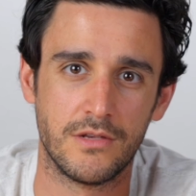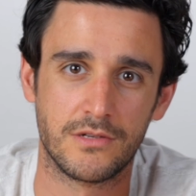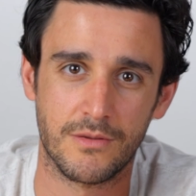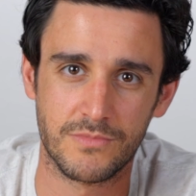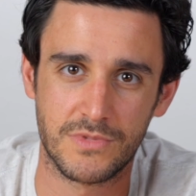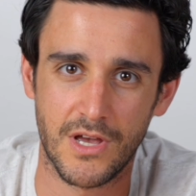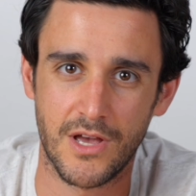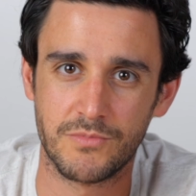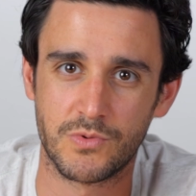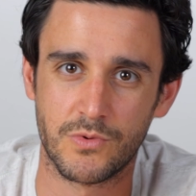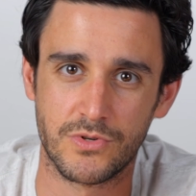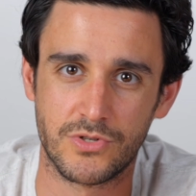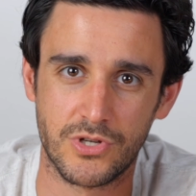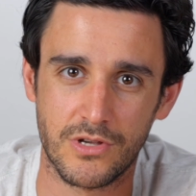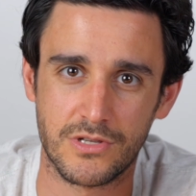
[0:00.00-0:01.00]
Sometimes
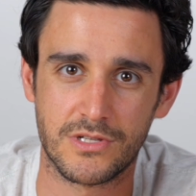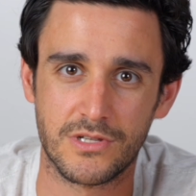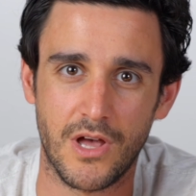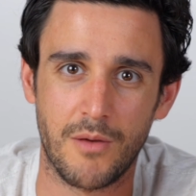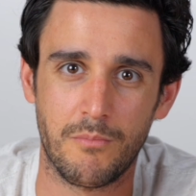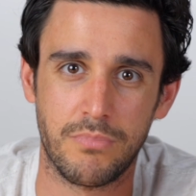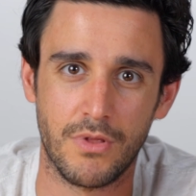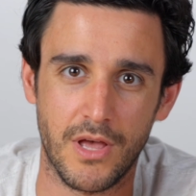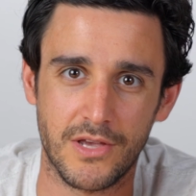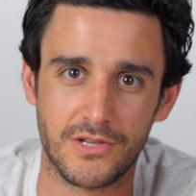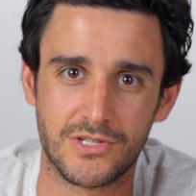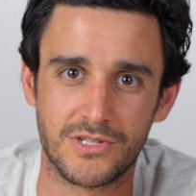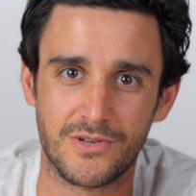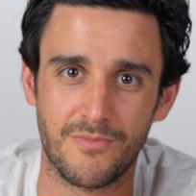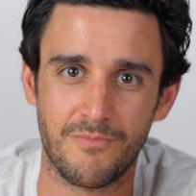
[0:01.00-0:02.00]
we're just not
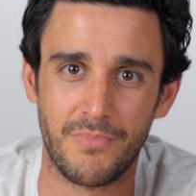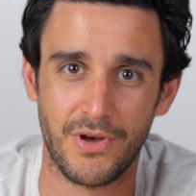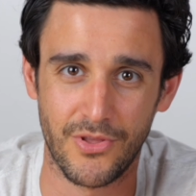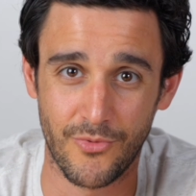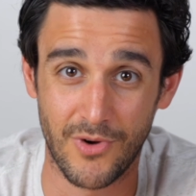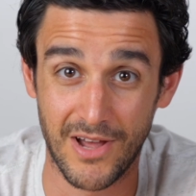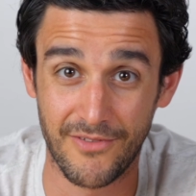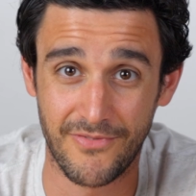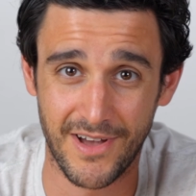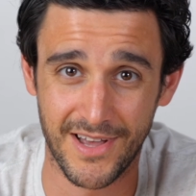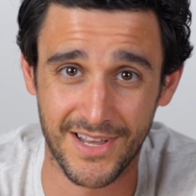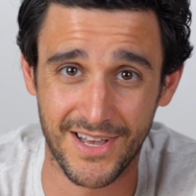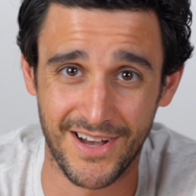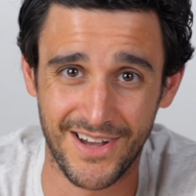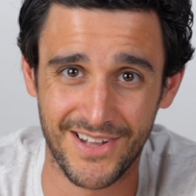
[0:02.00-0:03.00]
blessed by the Wi-Fi
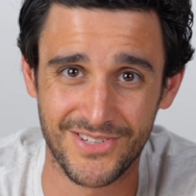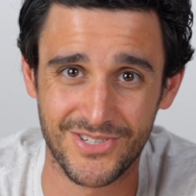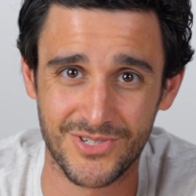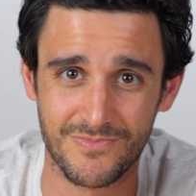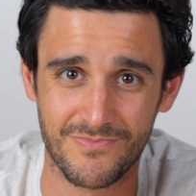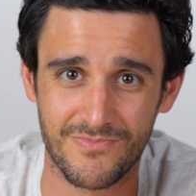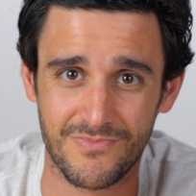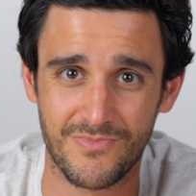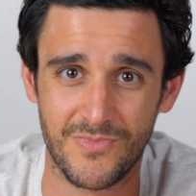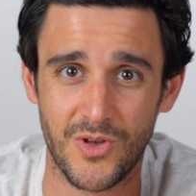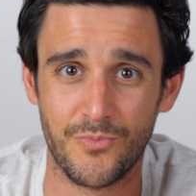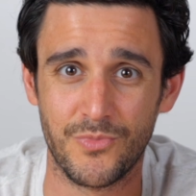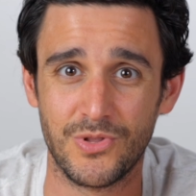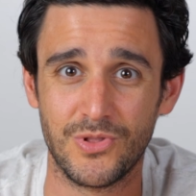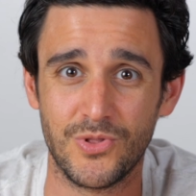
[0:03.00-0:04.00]
gods,
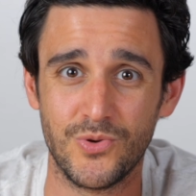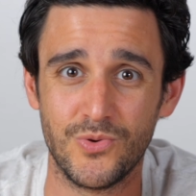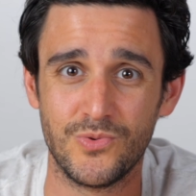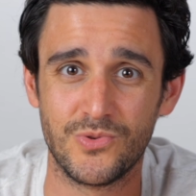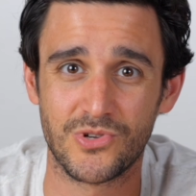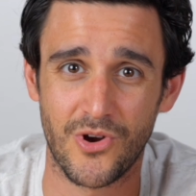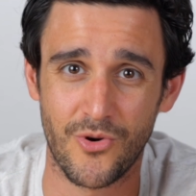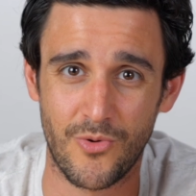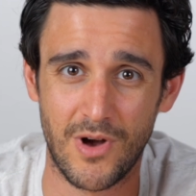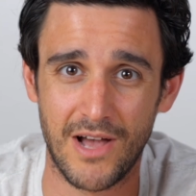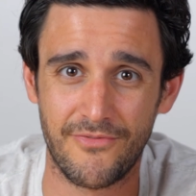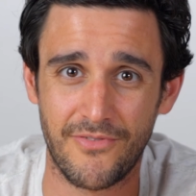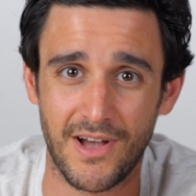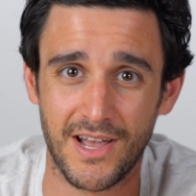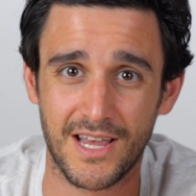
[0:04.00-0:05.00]
and we lose our
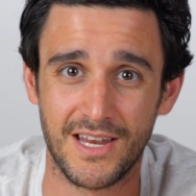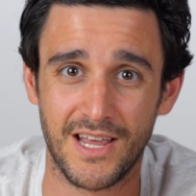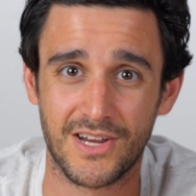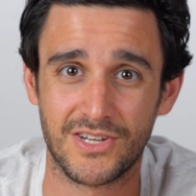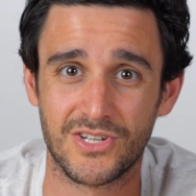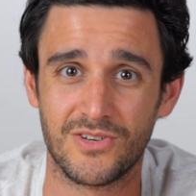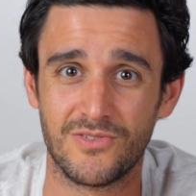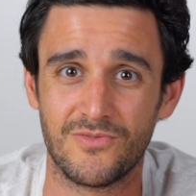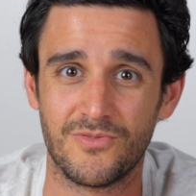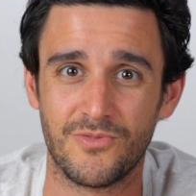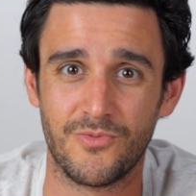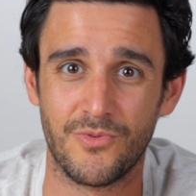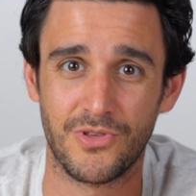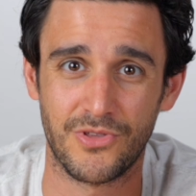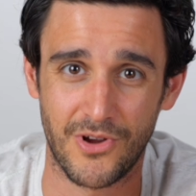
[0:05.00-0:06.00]
Wi-Fi connection
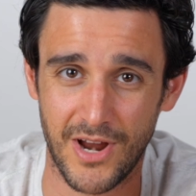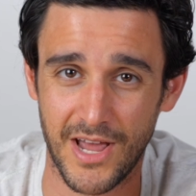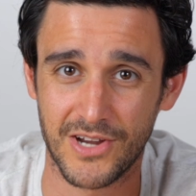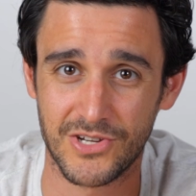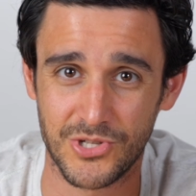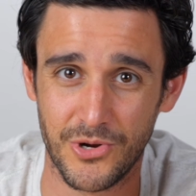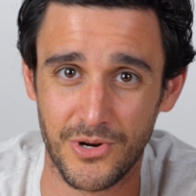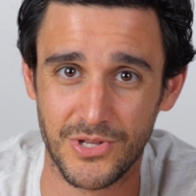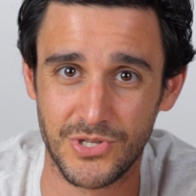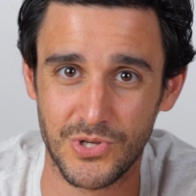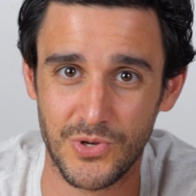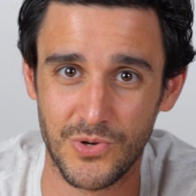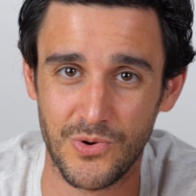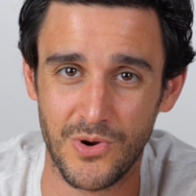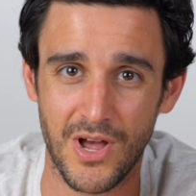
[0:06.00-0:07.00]
with our
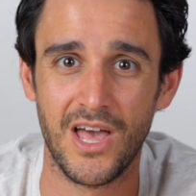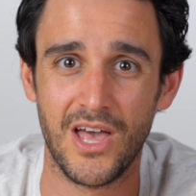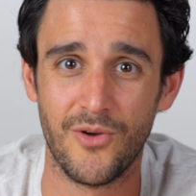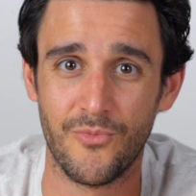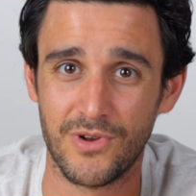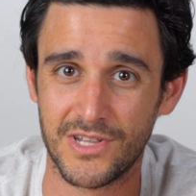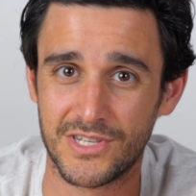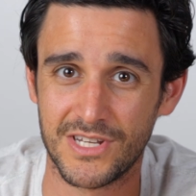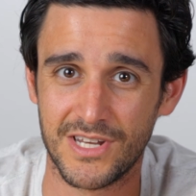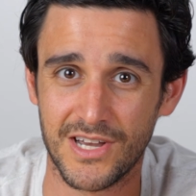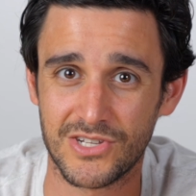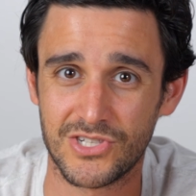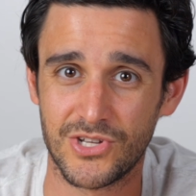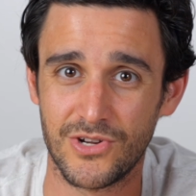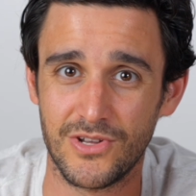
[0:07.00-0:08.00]
X32. And when it's an
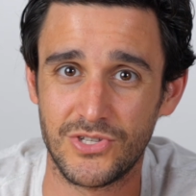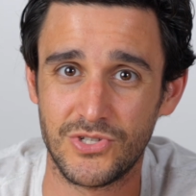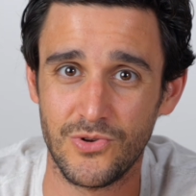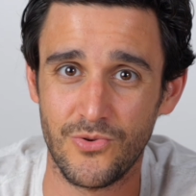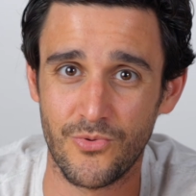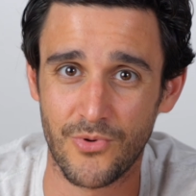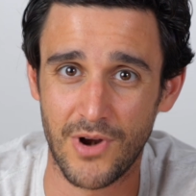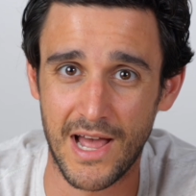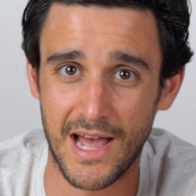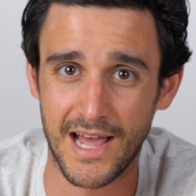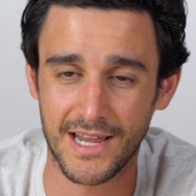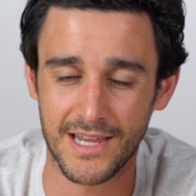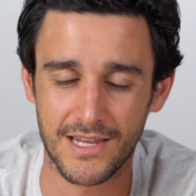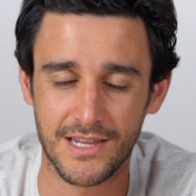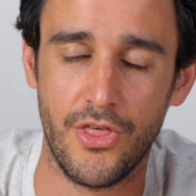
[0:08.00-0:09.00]
X32
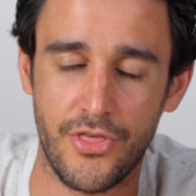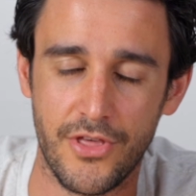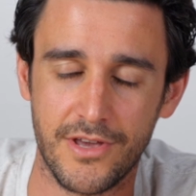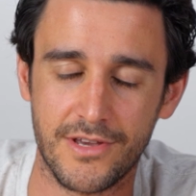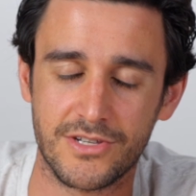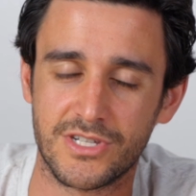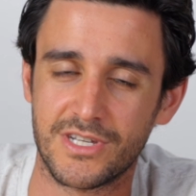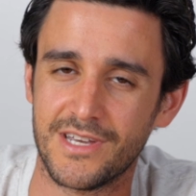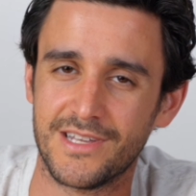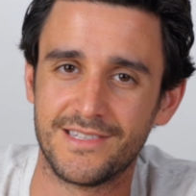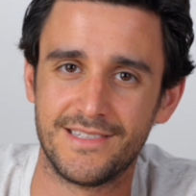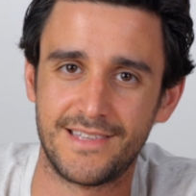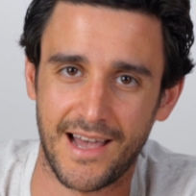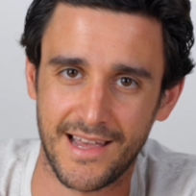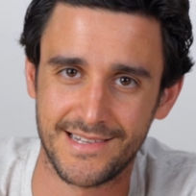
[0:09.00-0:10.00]
rack, things
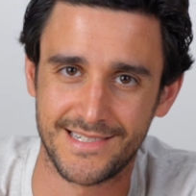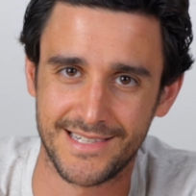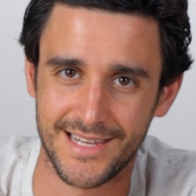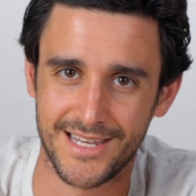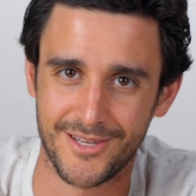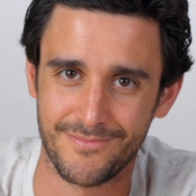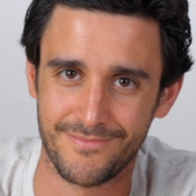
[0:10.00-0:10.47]
get dicey.